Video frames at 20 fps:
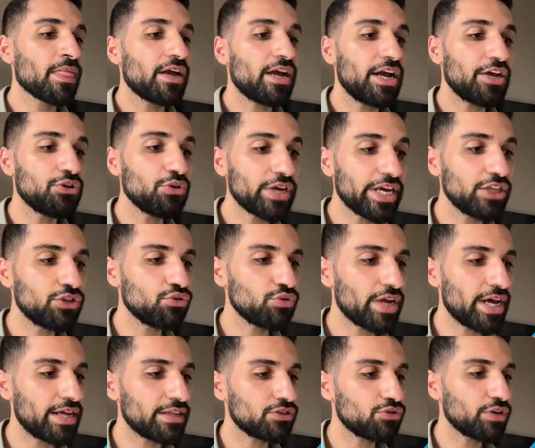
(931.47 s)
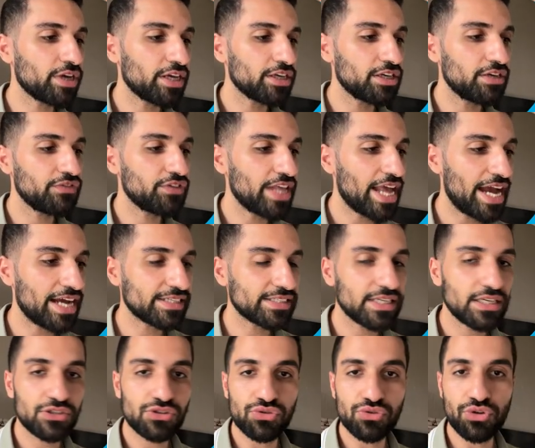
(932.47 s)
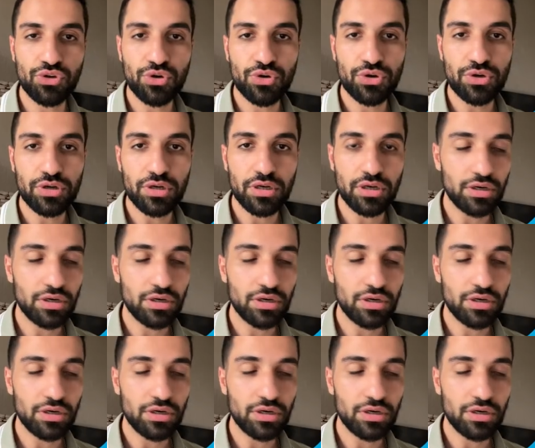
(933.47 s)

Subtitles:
you can do that. You can give the access to your